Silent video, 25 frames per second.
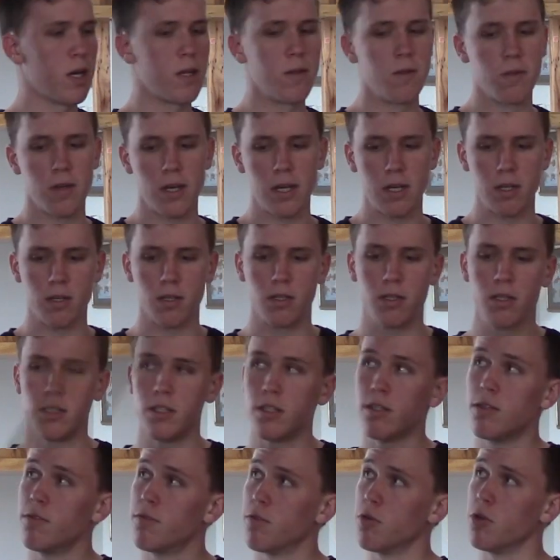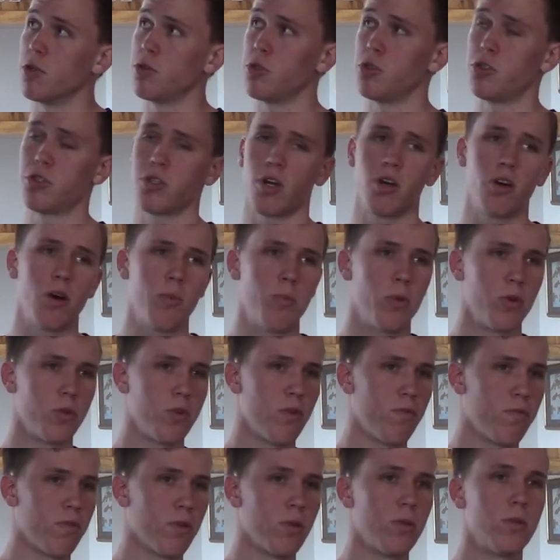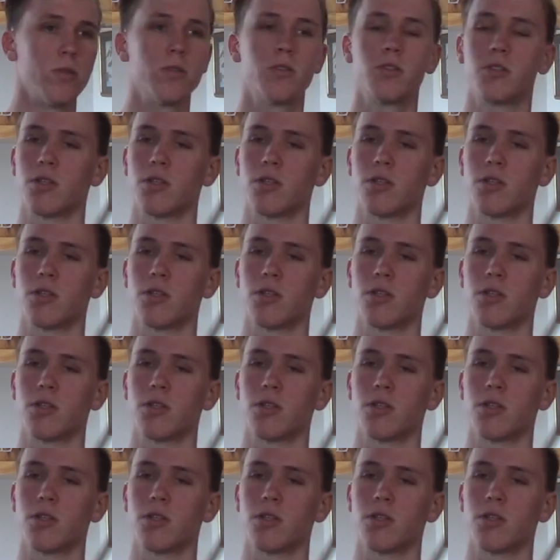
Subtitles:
and then for it to show up on your phone.